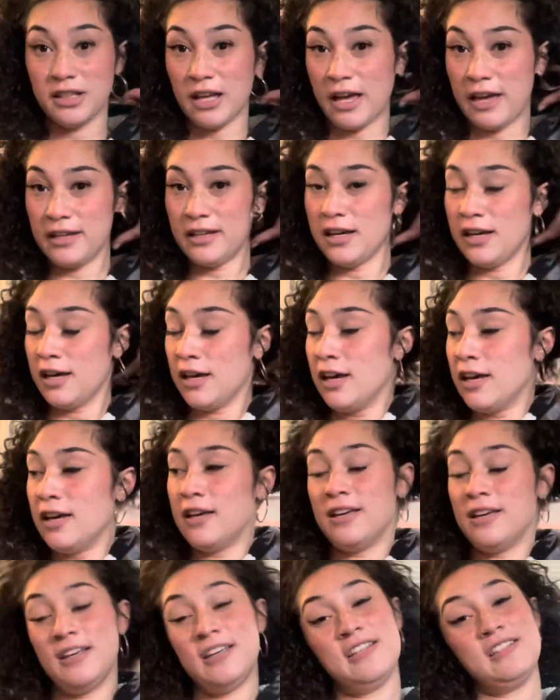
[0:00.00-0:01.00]
Like,
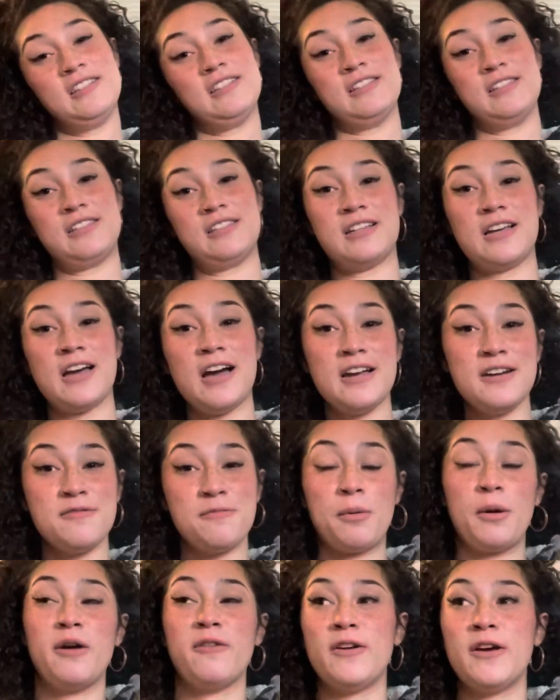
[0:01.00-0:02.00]
it's kind of
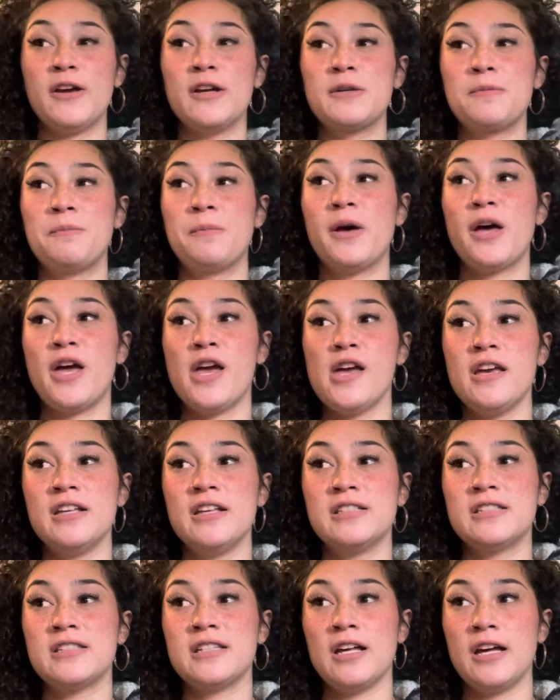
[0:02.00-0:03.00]
perfect, but
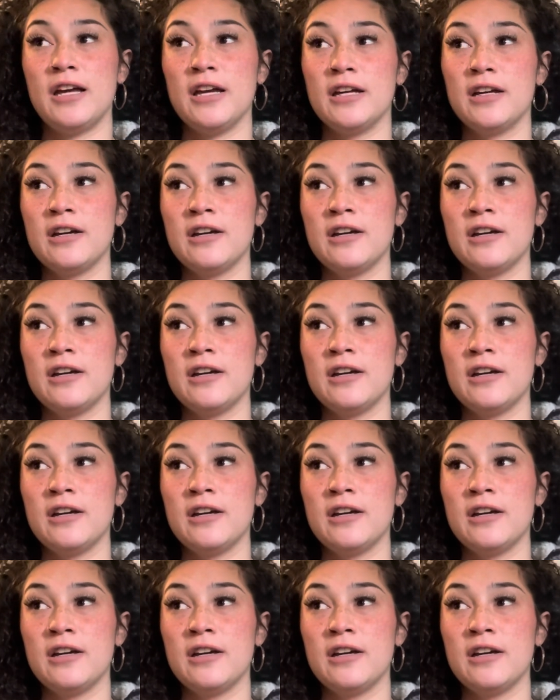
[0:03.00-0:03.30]
it's like